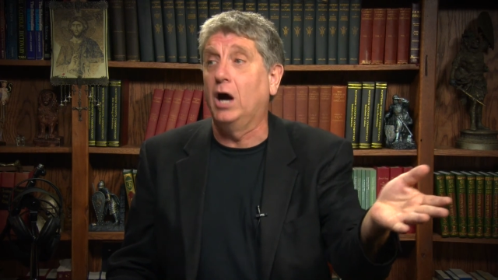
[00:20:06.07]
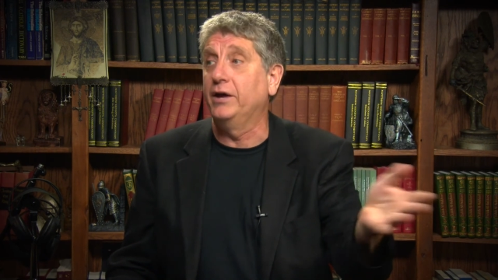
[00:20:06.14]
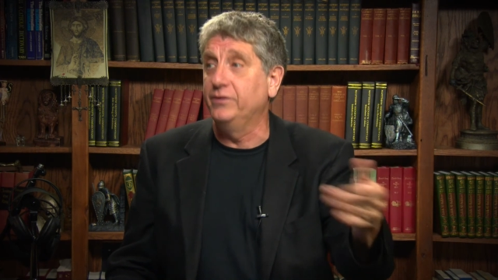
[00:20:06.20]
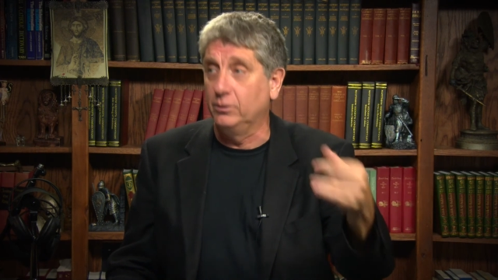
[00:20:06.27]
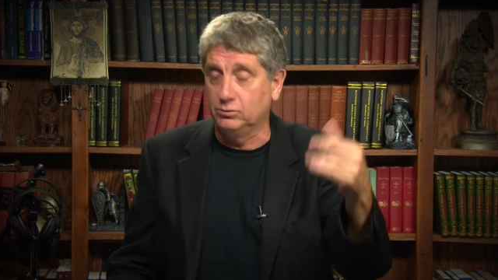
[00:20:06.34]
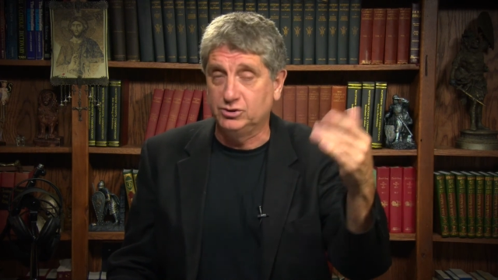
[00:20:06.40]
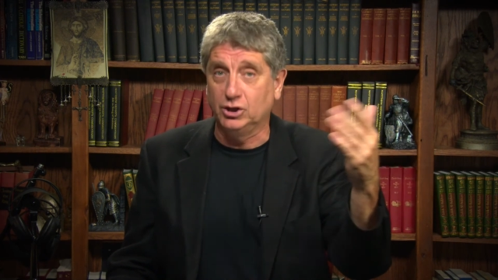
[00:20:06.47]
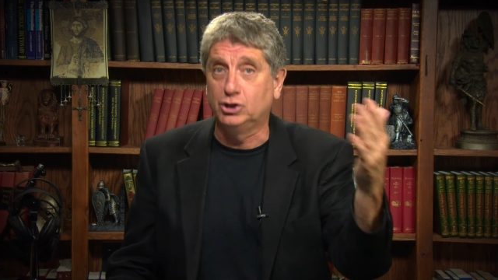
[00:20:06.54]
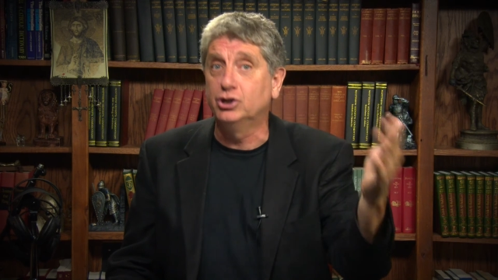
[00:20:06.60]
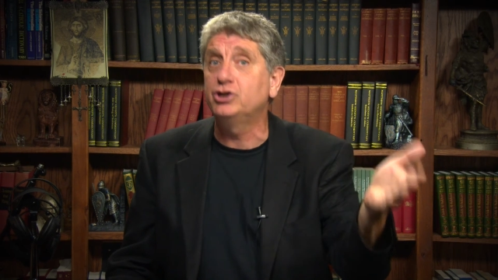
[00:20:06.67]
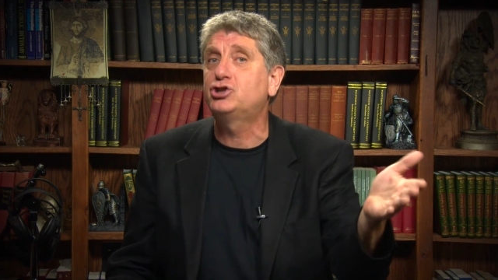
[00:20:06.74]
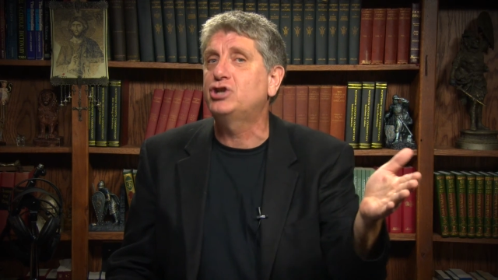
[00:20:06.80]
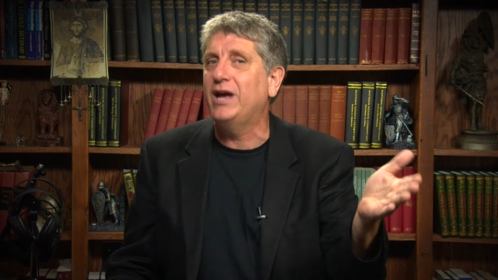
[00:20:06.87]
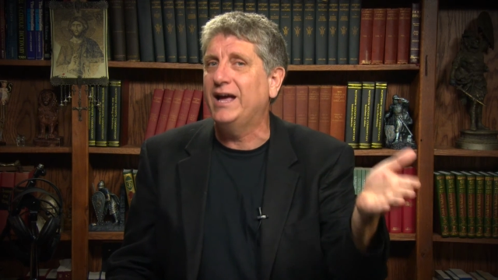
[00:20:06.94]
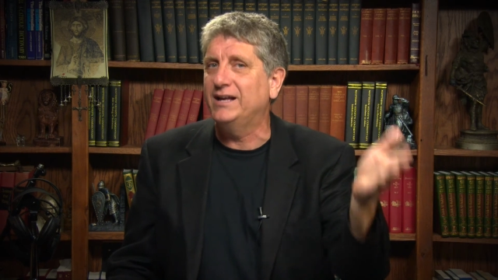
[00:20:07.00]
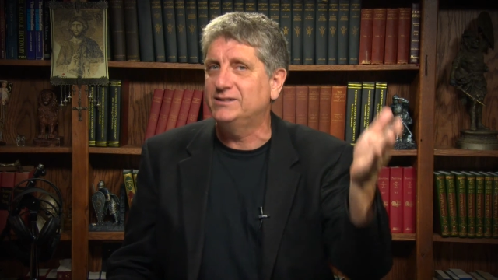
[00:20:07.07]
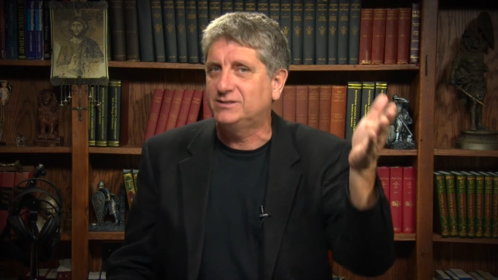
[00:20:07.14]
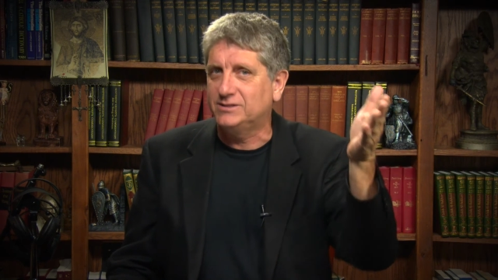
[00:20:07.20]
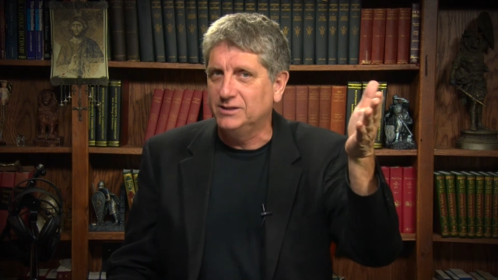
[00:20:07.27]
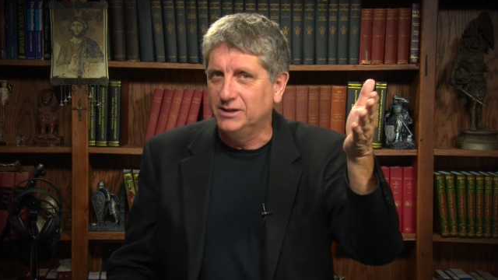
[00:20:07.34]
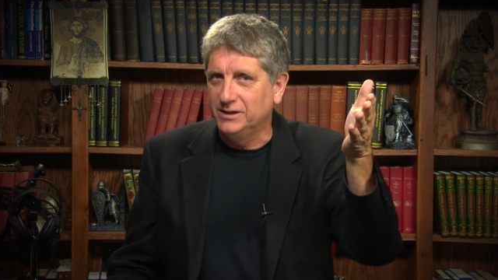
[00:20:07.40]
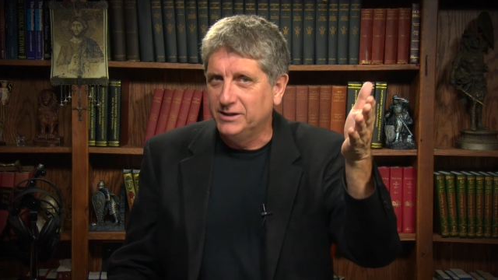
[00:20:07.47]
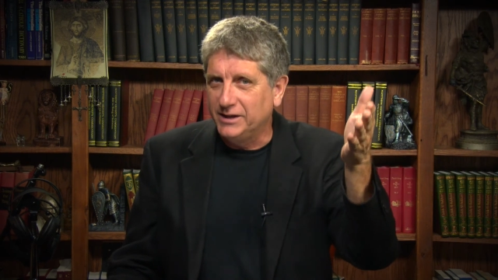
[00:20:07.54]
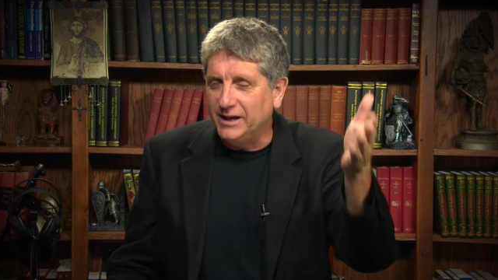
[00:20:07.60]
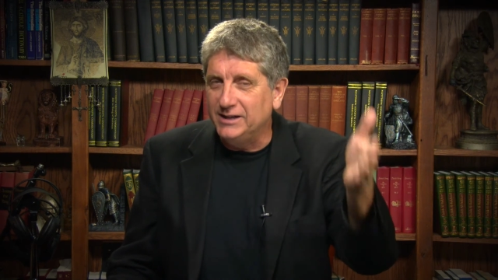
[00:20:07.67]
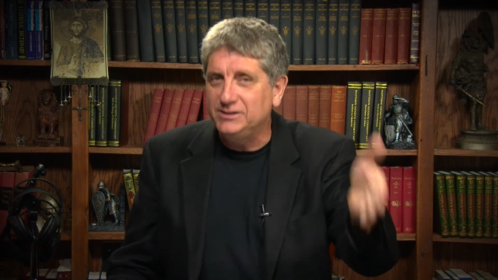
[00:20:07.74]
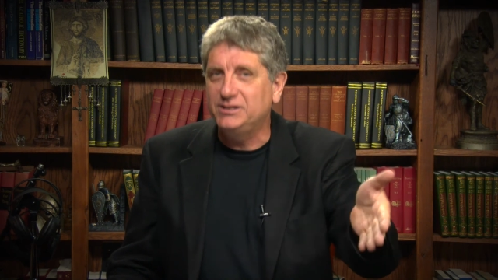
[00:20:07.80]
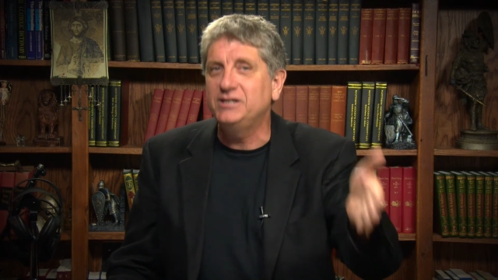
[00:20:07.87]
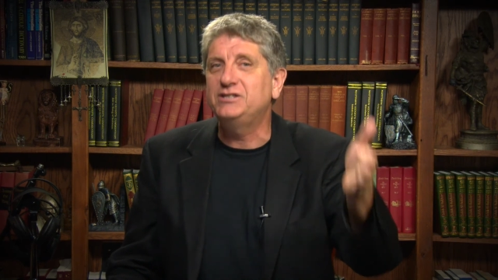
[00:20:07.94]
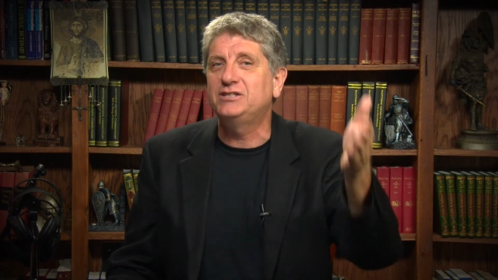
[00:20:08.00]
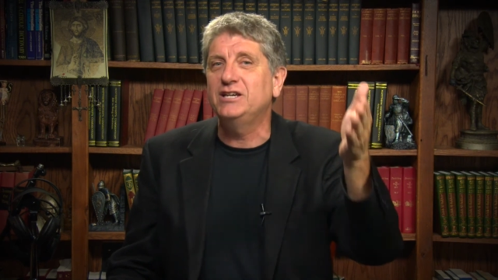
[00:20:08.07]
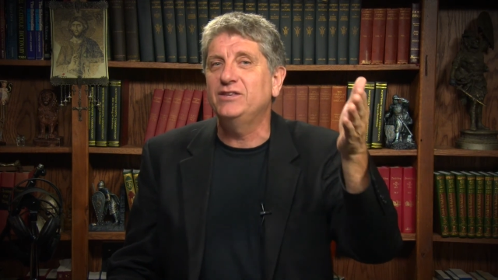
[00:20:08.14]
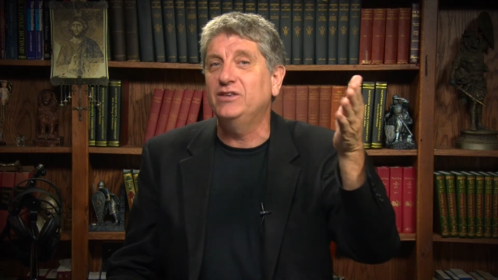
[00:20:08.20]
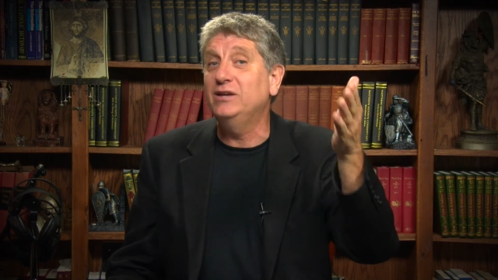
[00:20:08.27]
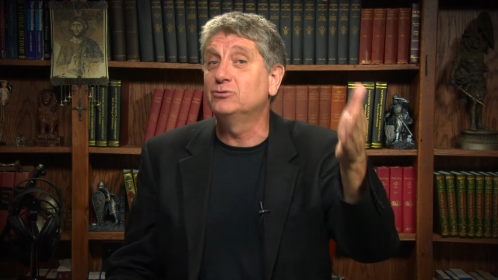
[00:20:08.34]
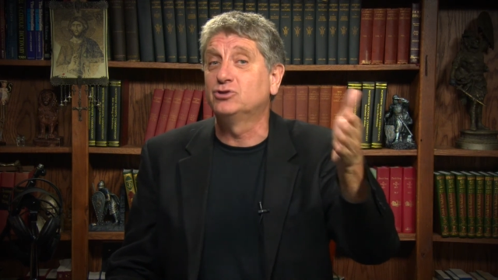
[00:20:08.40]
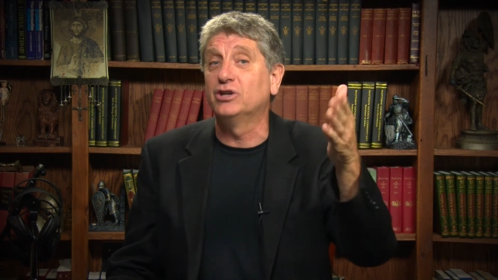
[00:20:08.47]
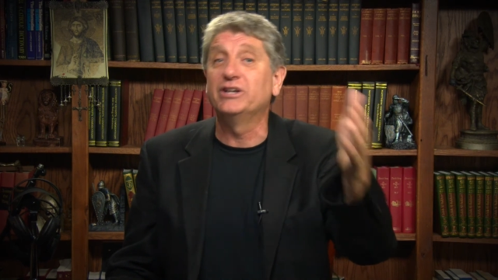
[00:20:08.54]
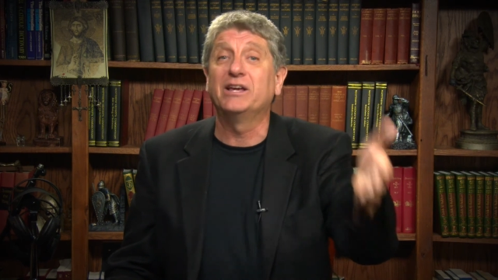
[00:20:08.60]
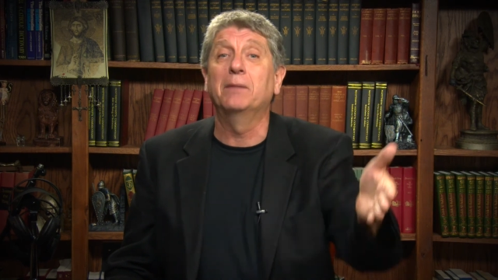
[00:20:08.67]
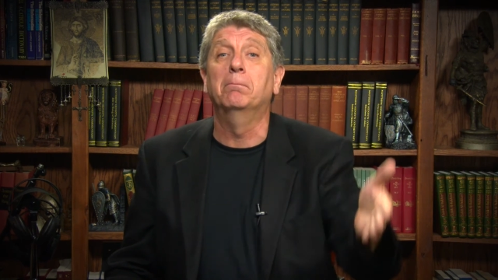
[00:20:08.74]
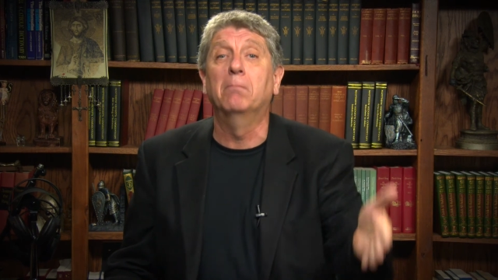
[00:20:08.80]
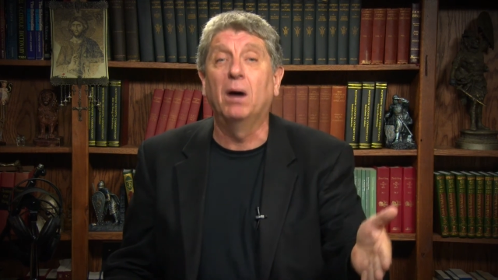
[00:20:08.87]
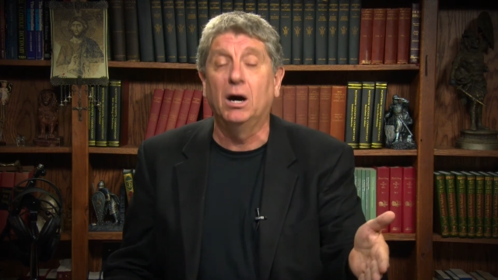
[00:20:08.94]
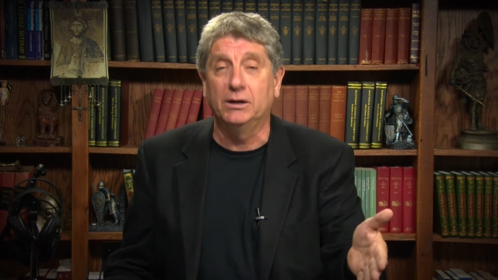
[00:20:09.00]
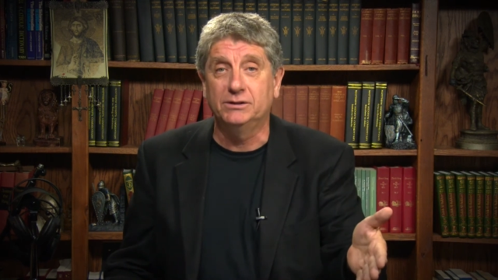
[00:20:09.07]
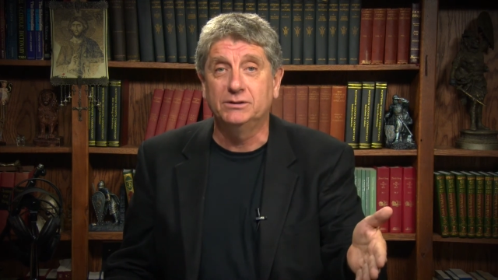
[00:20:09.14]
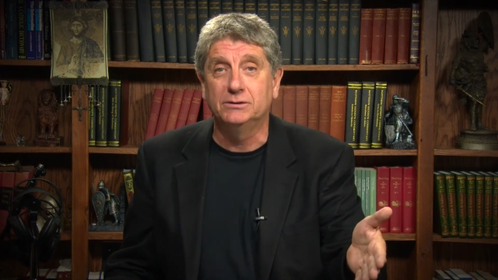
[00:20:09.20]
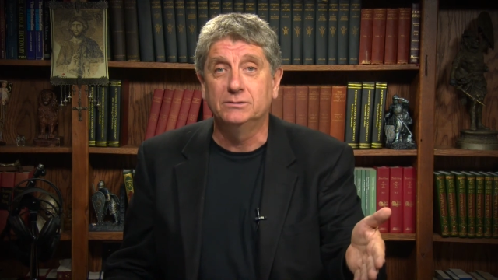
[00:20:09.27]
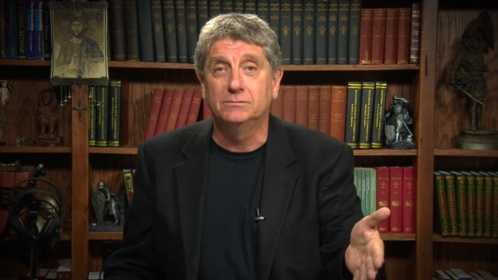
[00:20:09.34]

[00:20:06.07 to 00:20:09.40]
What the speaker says: And there was a good chance in D.C. that he was going to get mugged.